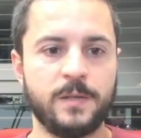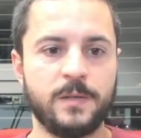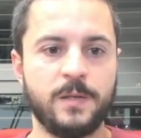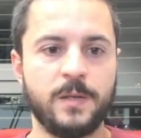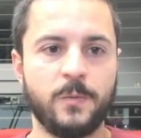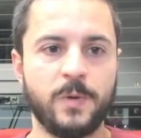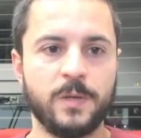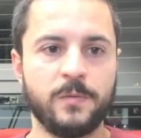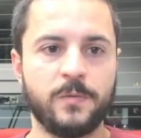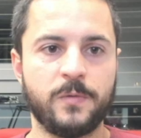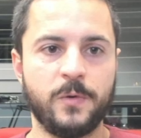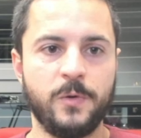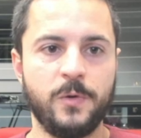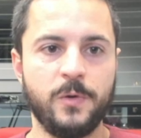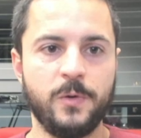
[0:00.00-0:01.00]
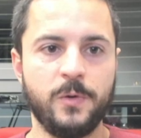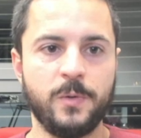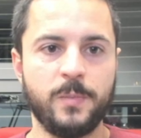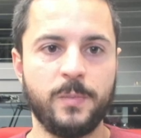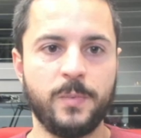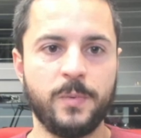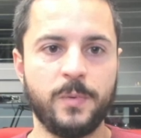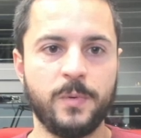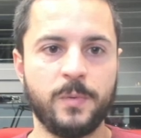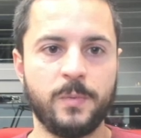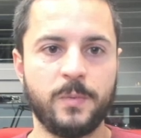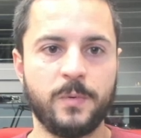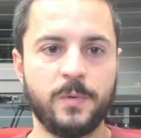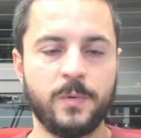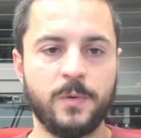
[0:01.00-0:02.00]
Find the one for YouTube.
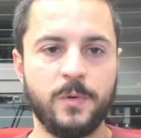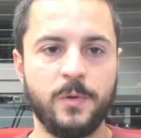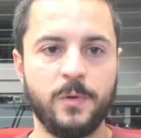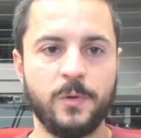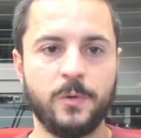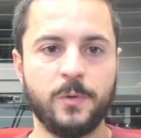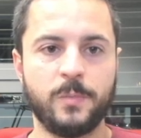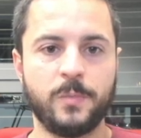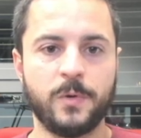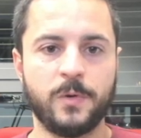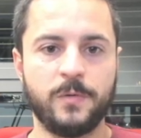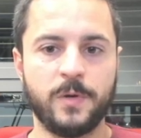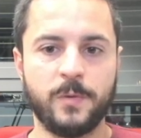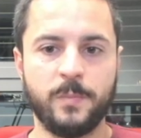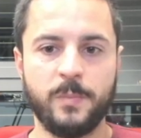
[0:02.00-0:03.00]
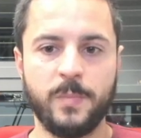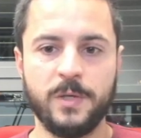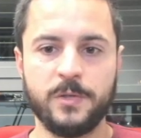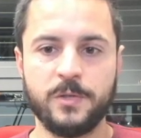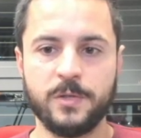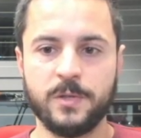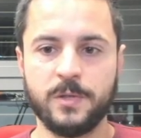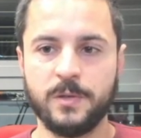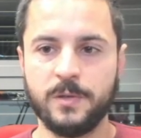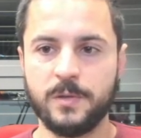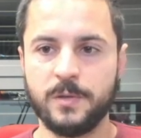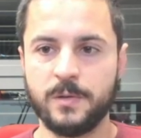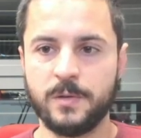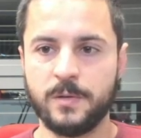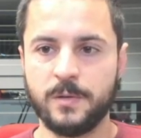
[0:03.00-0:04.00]
YouTube profile
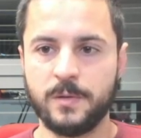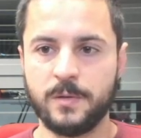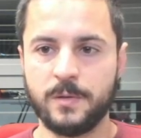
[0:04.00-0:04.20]
picture.